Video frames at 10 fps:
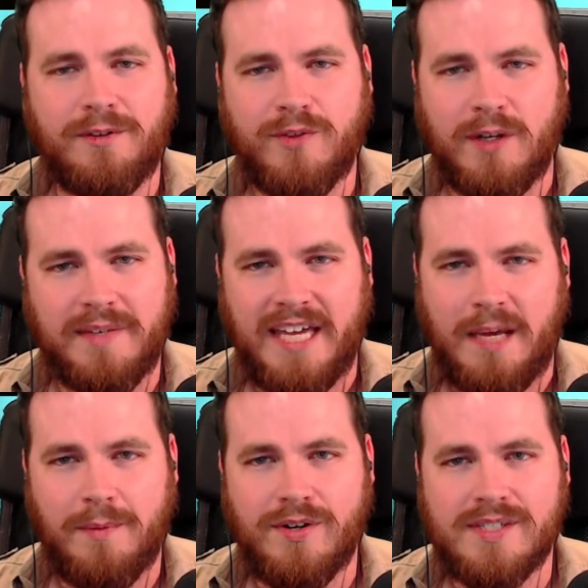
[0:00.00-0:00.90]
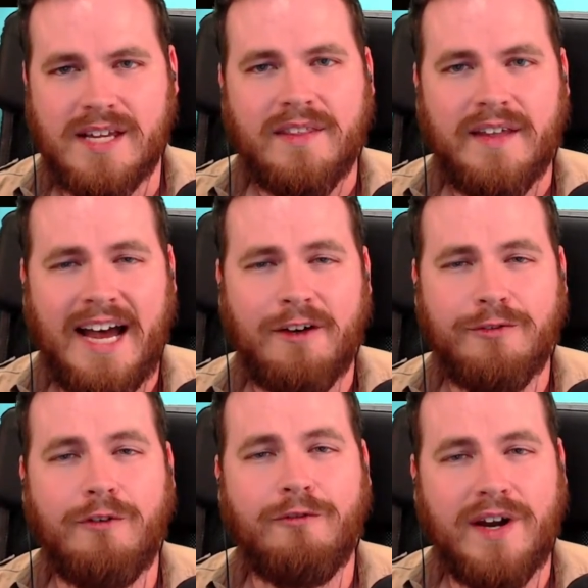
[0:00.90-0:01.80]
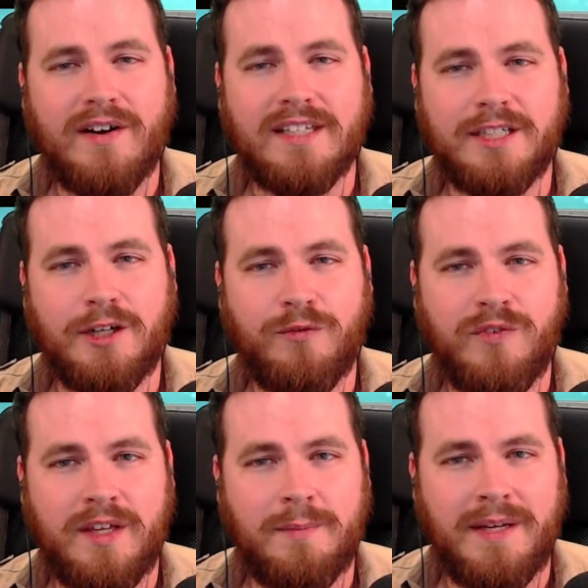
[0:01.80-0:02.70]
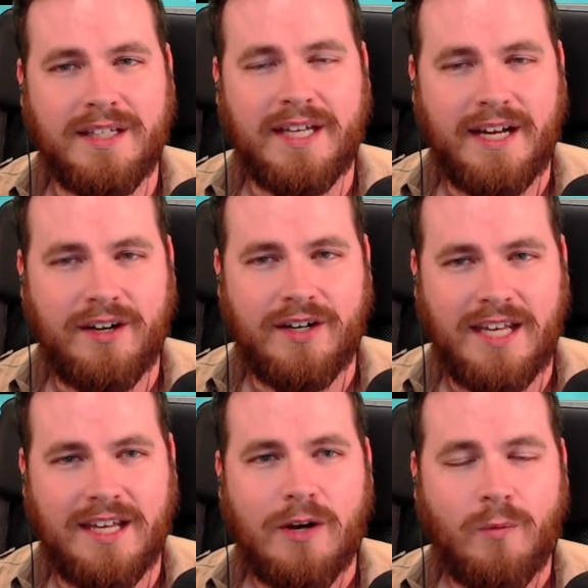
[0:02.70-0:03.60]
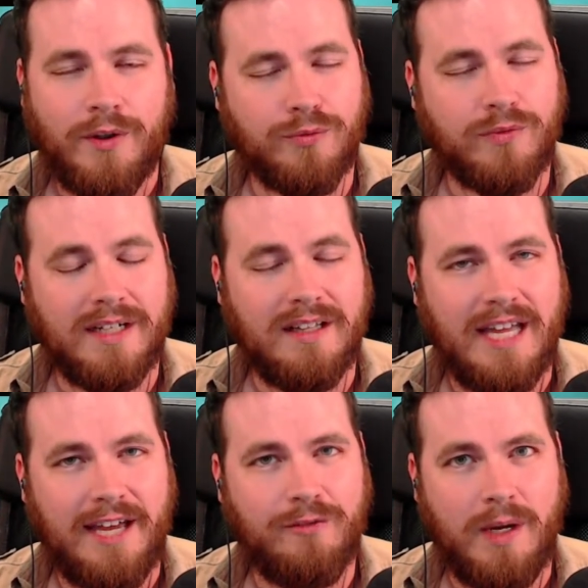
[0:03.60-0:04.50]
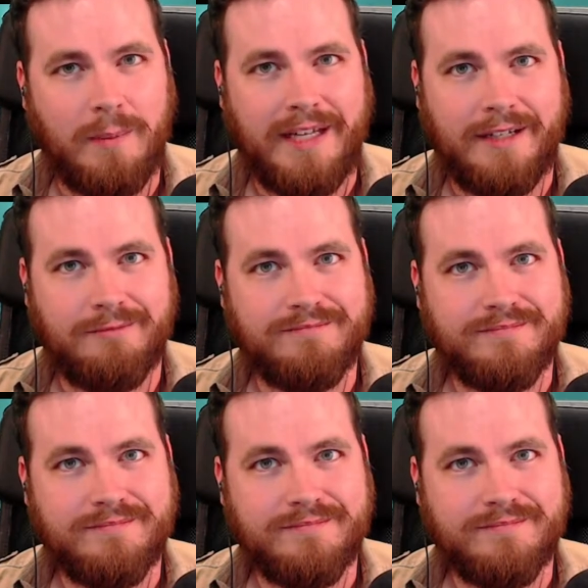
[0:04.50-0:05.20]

from gamers that have very little familiarity with real live women.